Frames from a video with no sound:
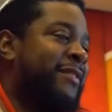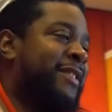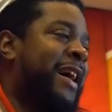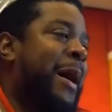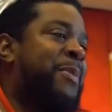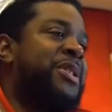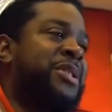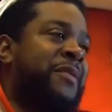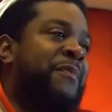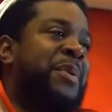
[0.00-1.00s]
copies
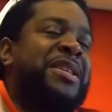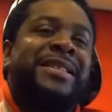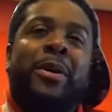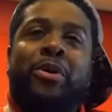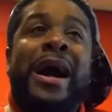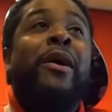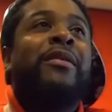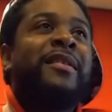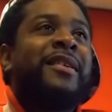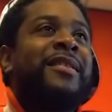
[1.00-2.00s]
of beats that were out.
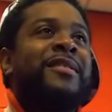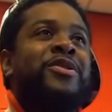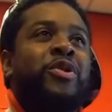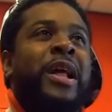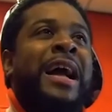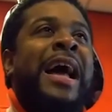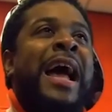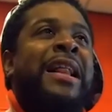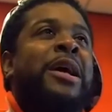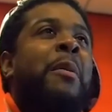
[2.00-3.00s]
So like I
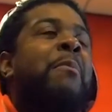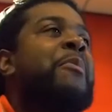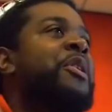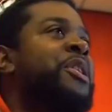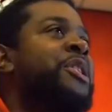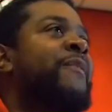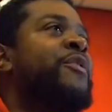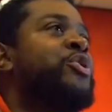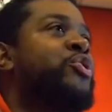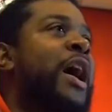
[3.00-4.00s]
had like a million
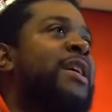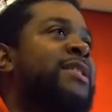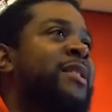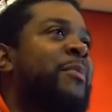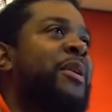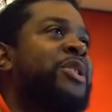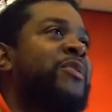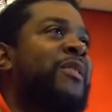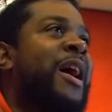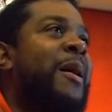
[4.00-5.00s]
different tracks to the
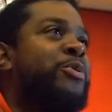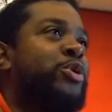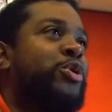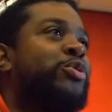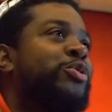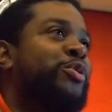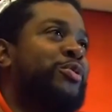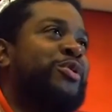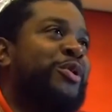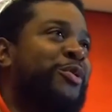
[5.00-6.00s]
Busta Rhymes,
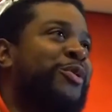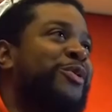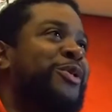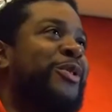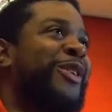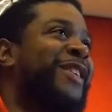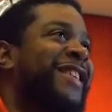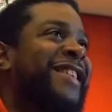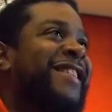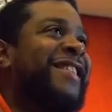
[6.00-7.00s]
do.
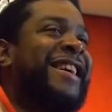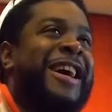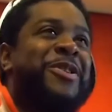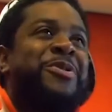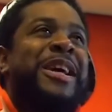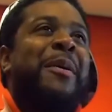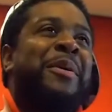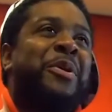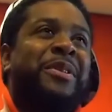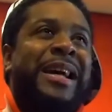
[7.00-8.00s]
Like I used that
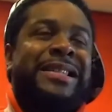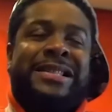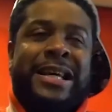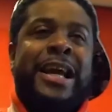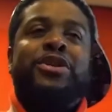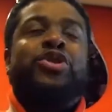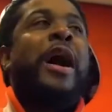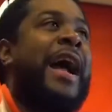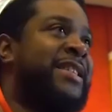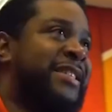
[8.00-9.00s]
beat on like 10
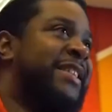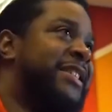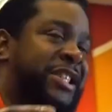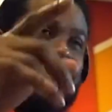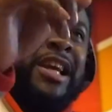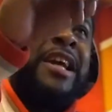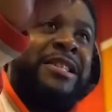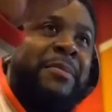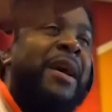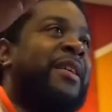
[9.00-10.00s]
tracks and like just
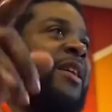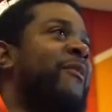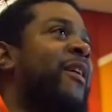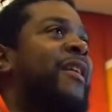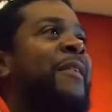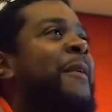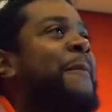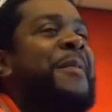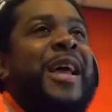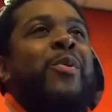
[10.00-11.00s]
changed the melody around.
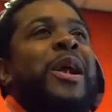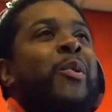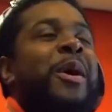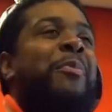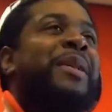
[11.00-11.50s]
And when I went and